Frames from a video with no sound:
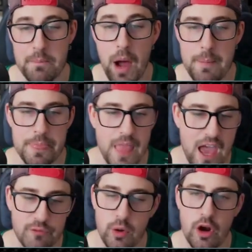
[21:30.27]
But
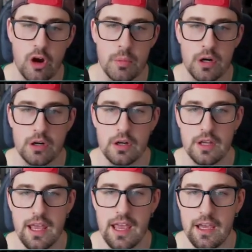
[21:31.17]
F1 Armor
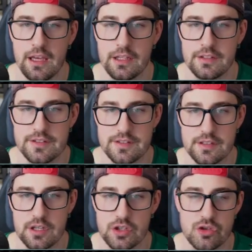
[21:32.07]
and
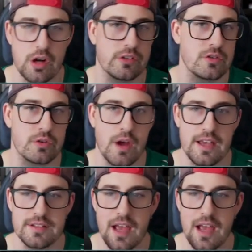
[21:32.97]
Constructor's Crest,